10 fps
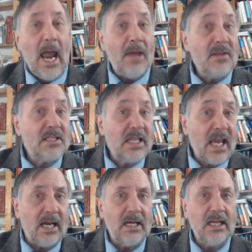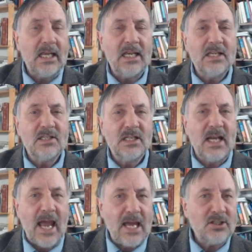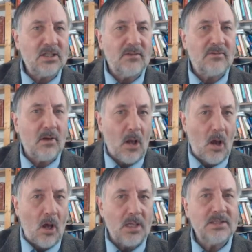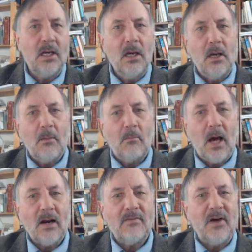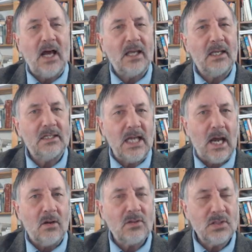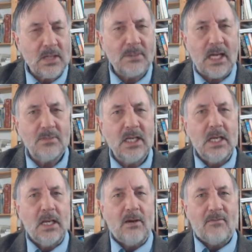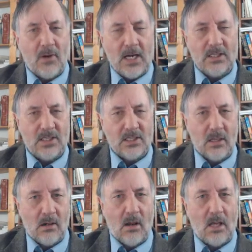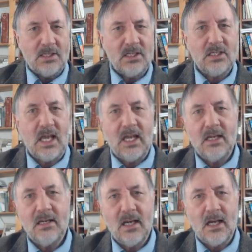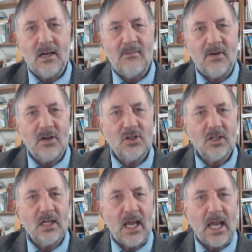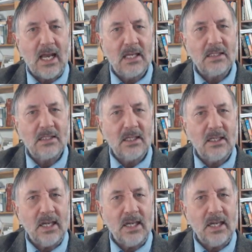And this again is an adjective clause modifying town. So sometimes phrases and clauses can function as